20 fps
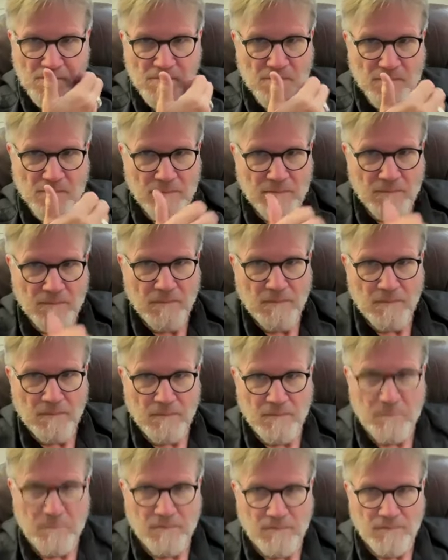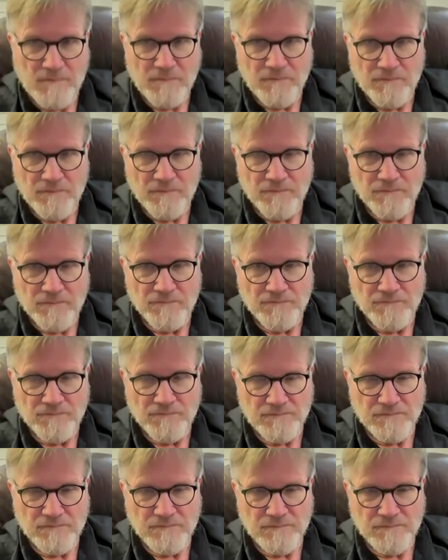
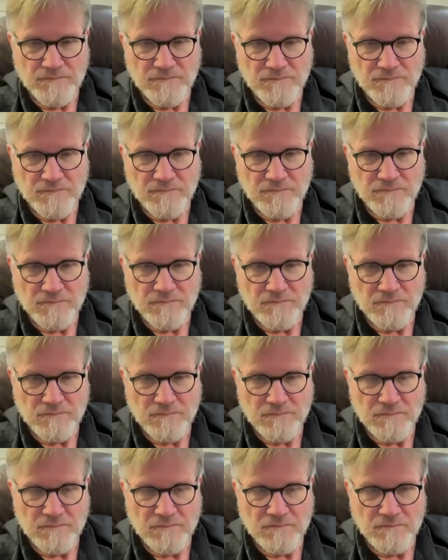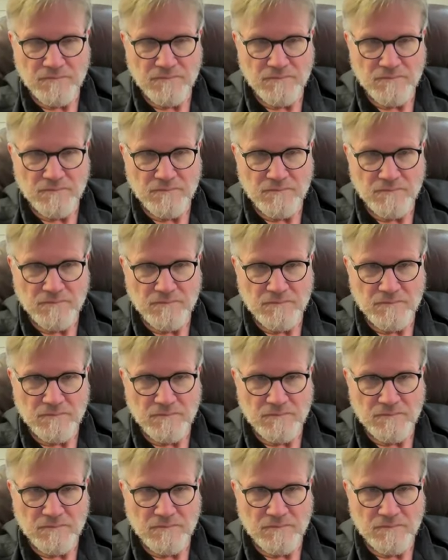
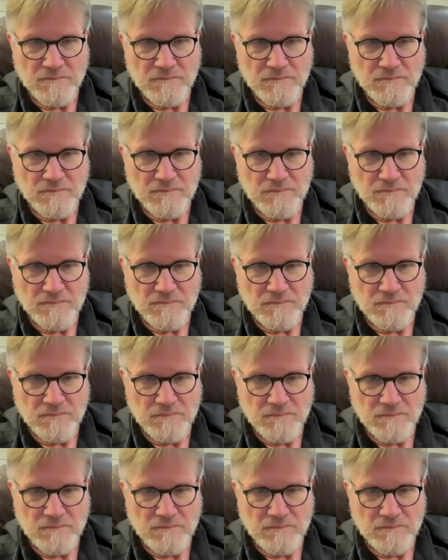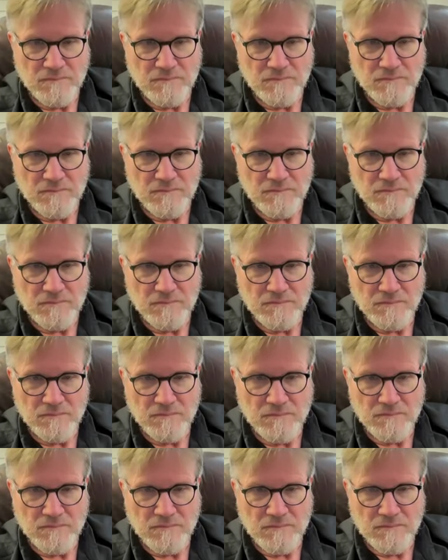
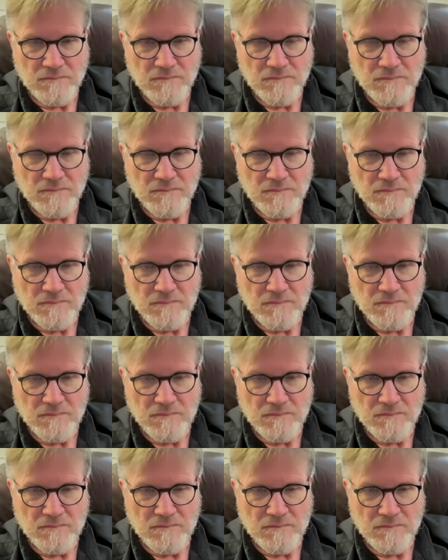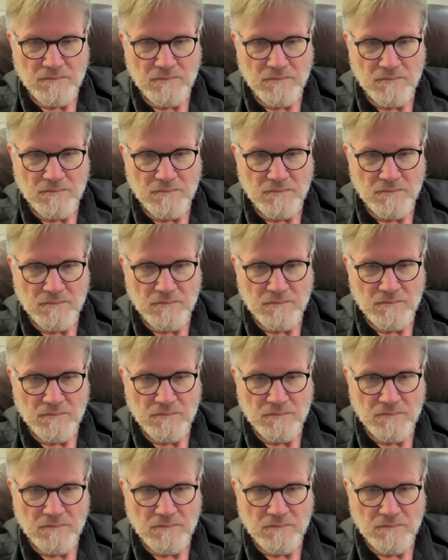No words are spoken by the person on screen.